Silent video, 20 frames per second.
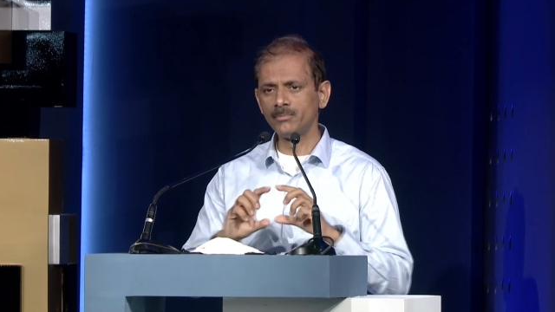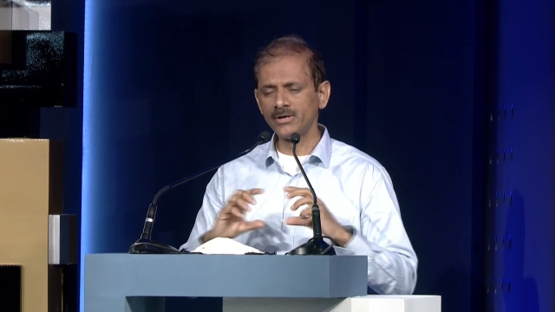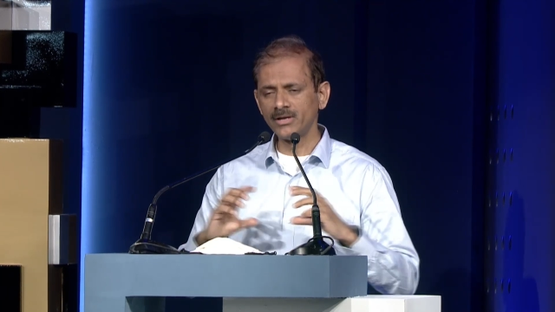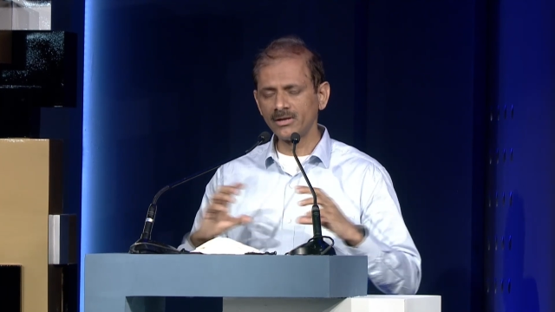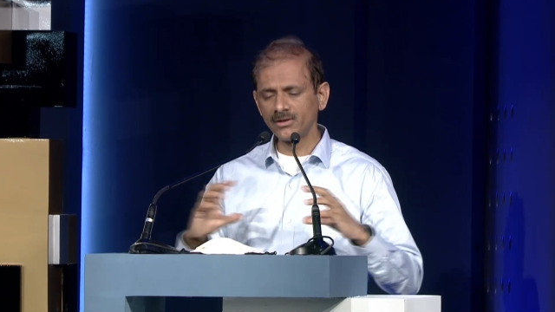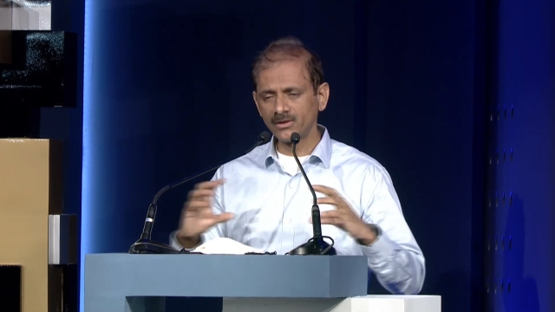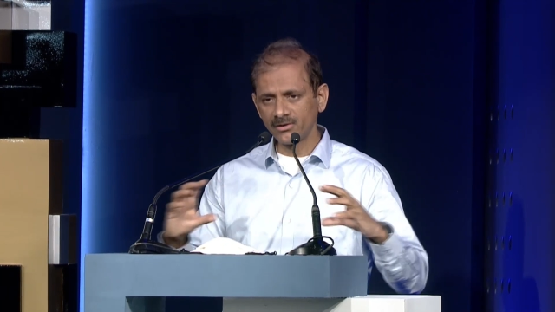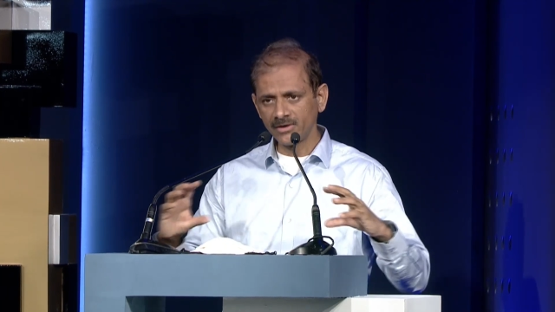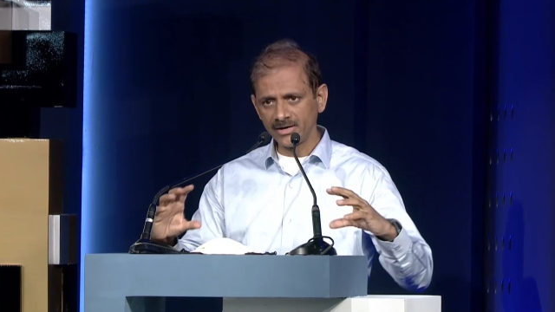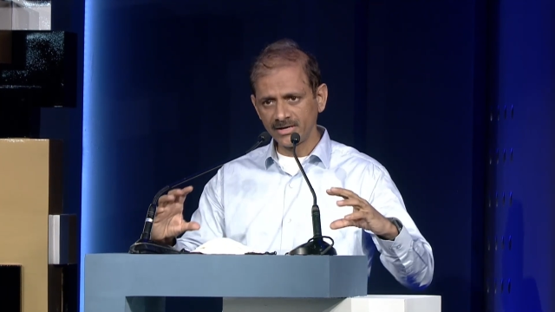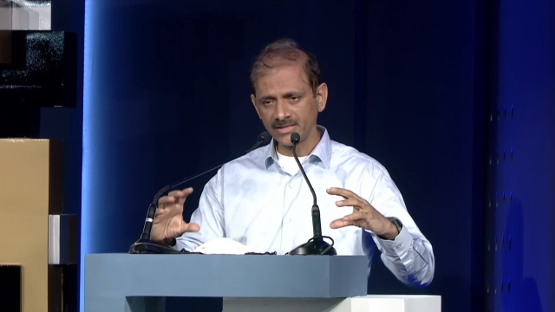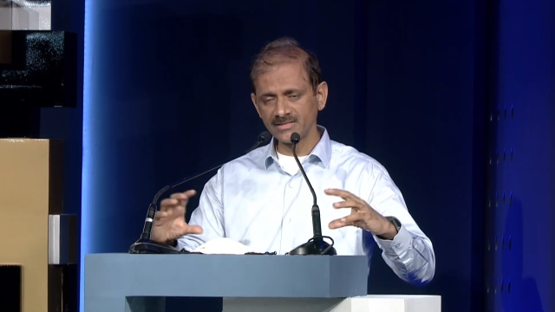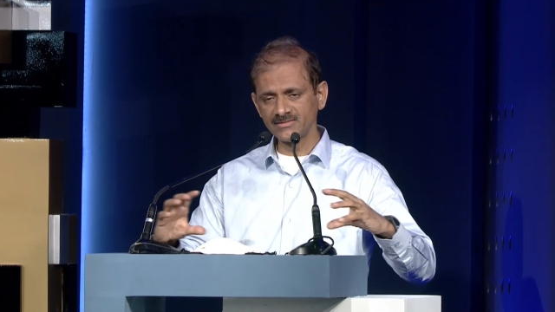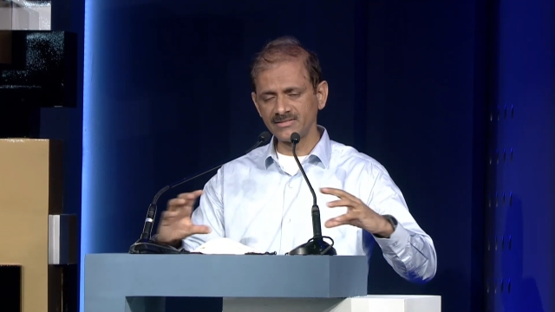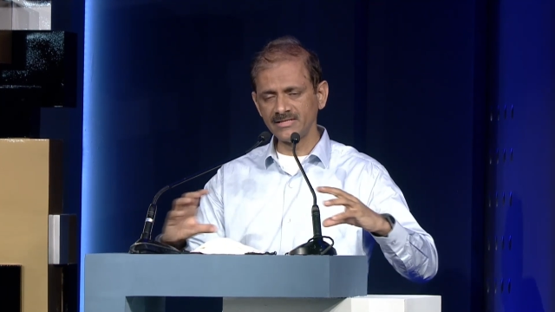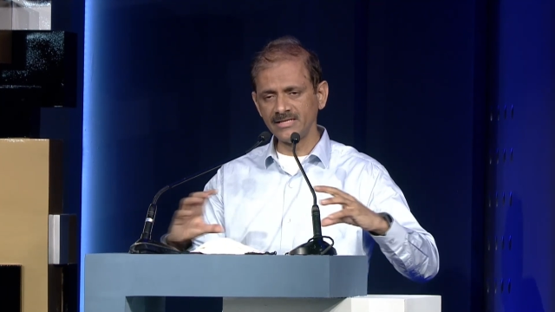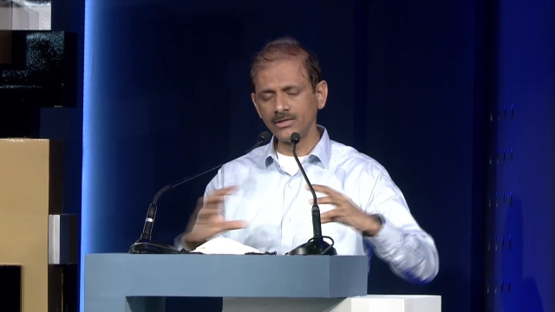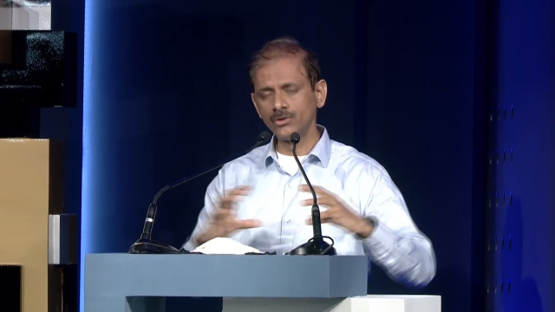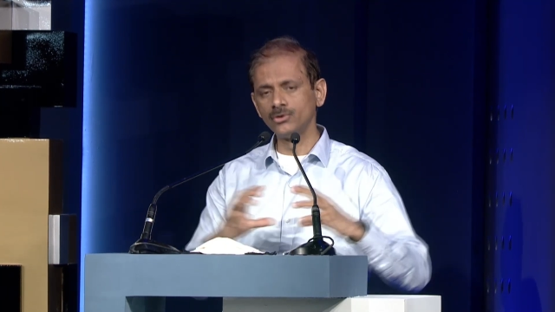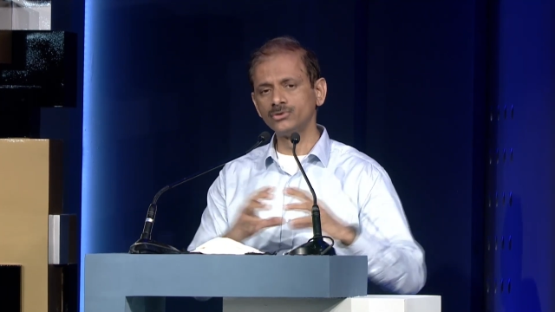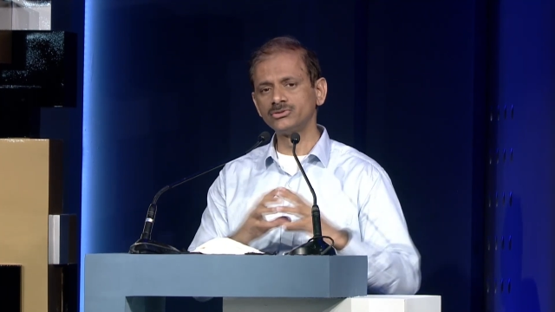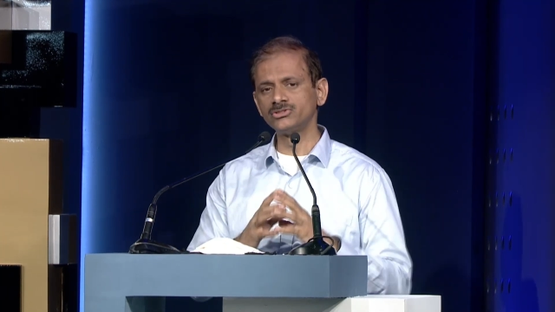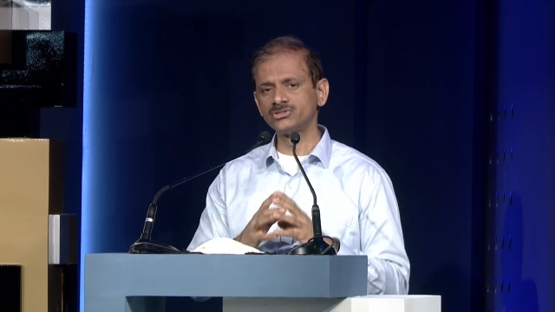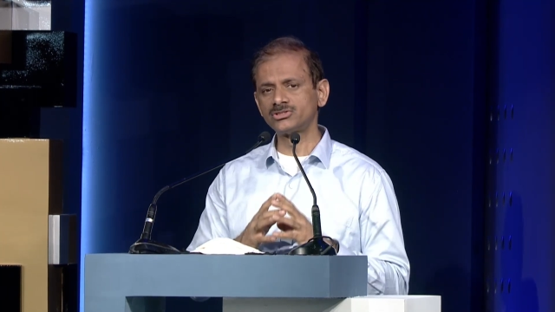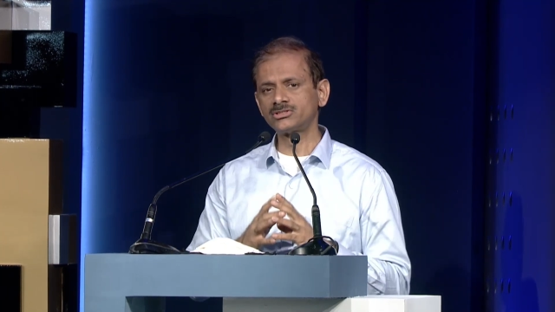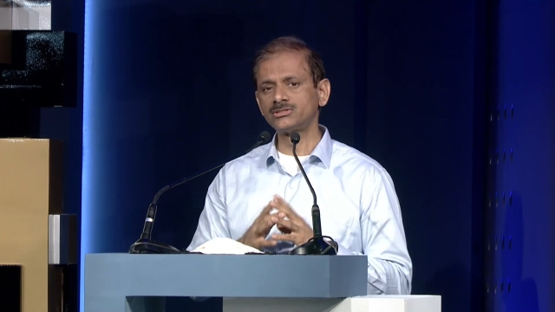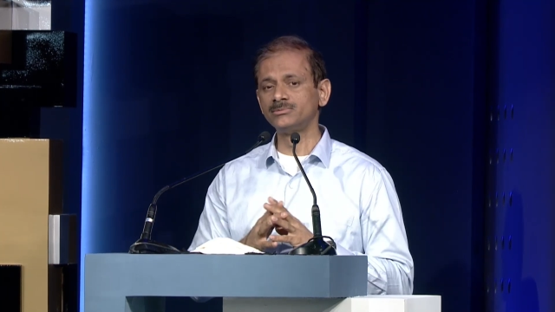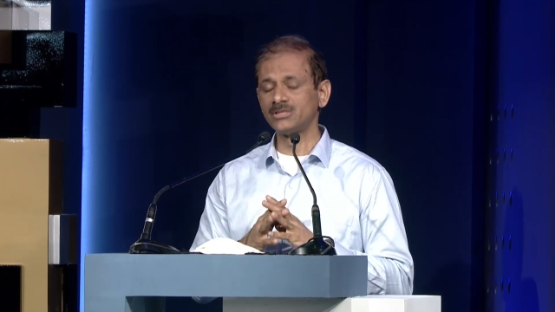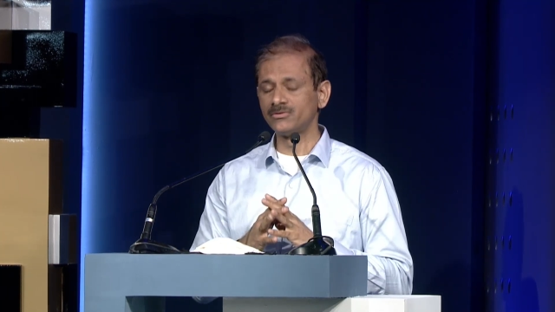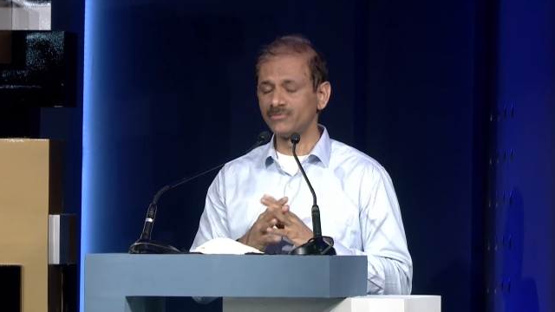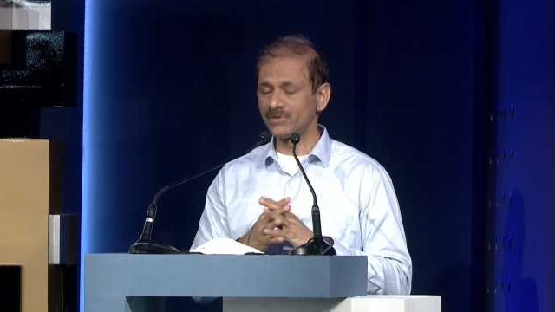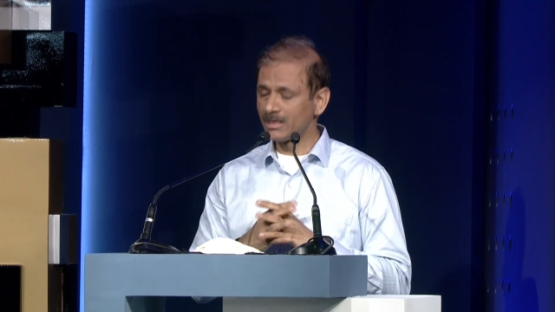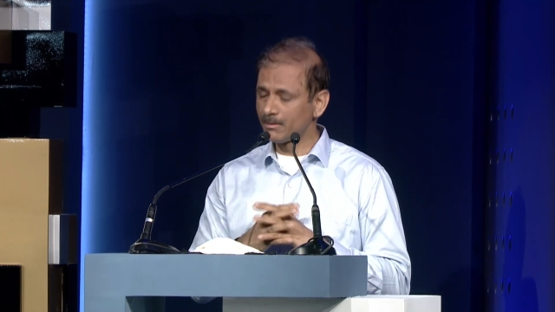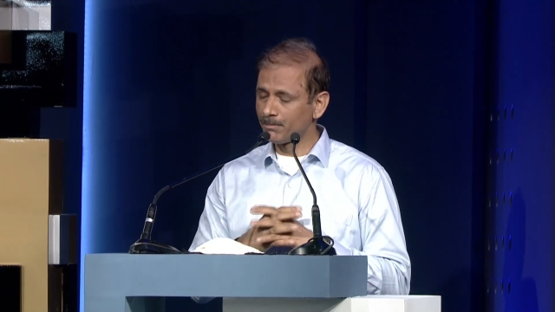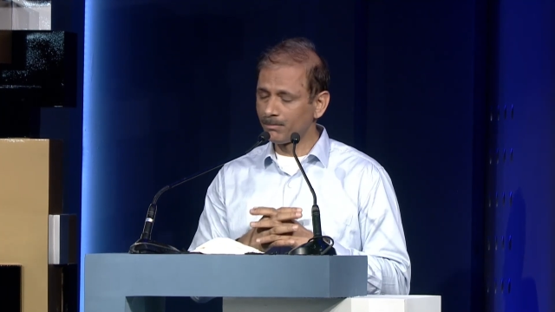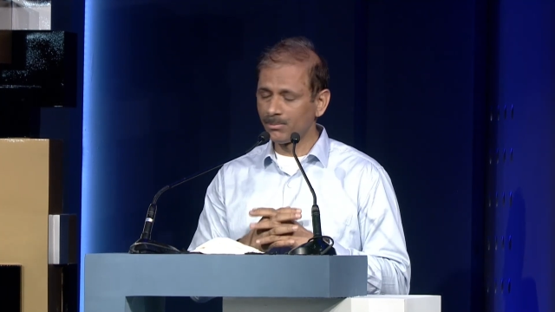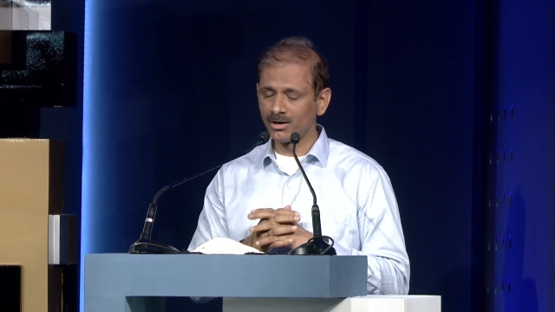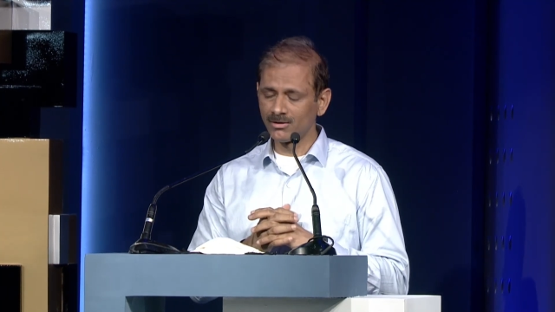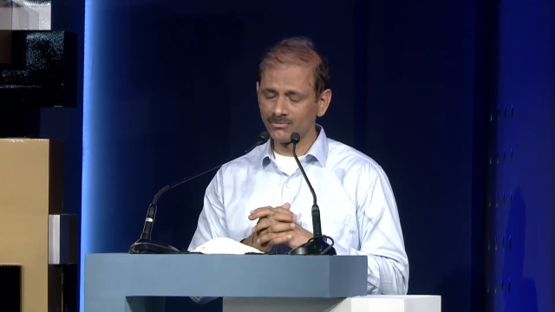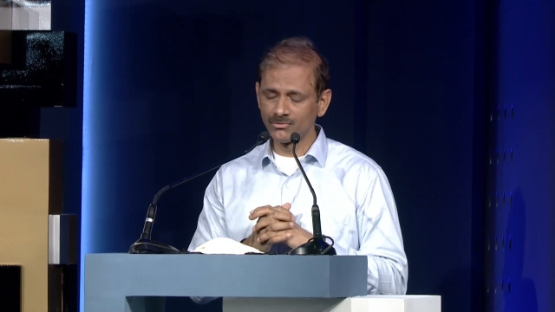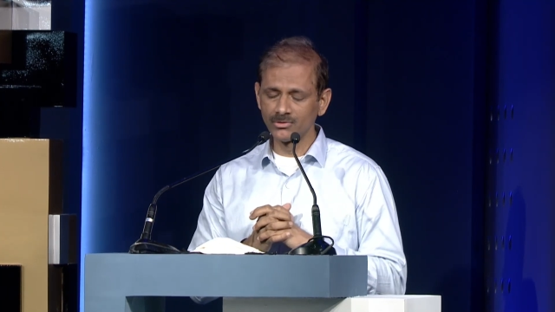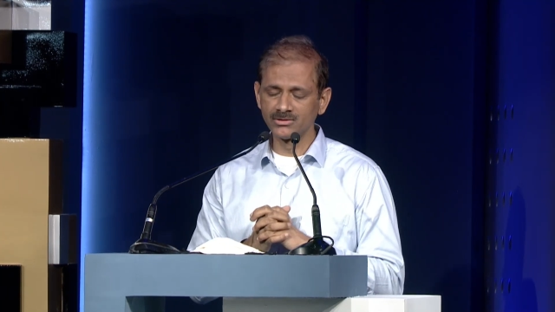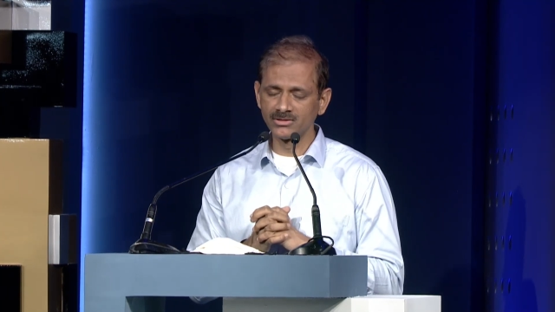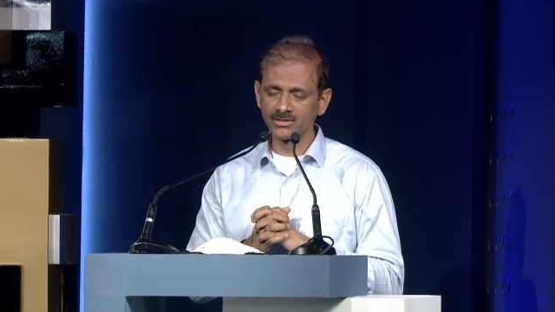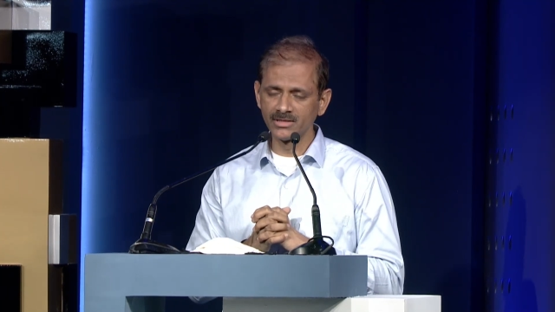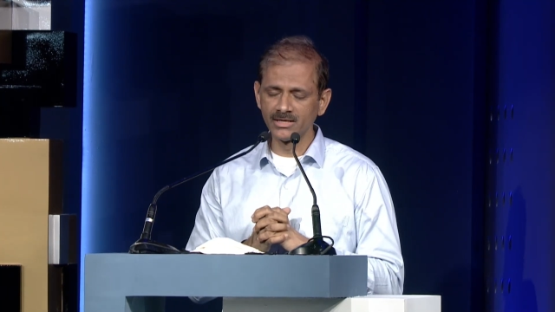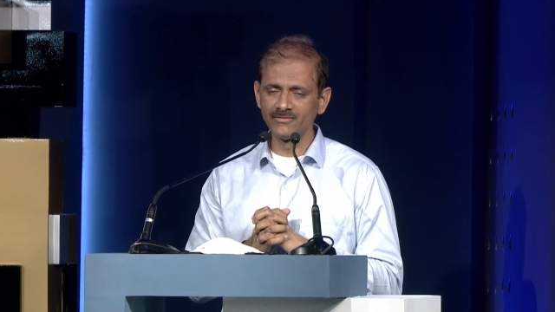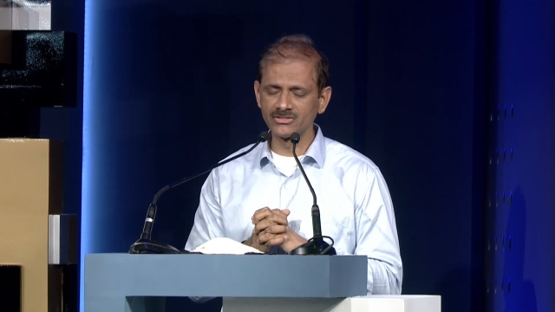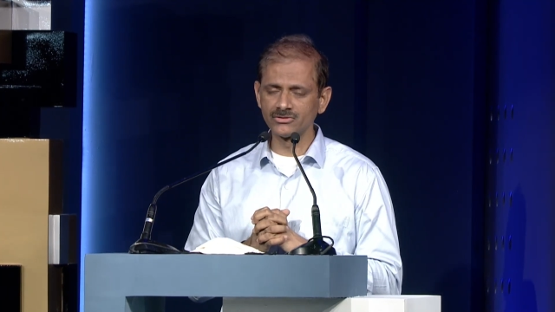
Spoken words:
in creating this ecosystem is a very powerful thing,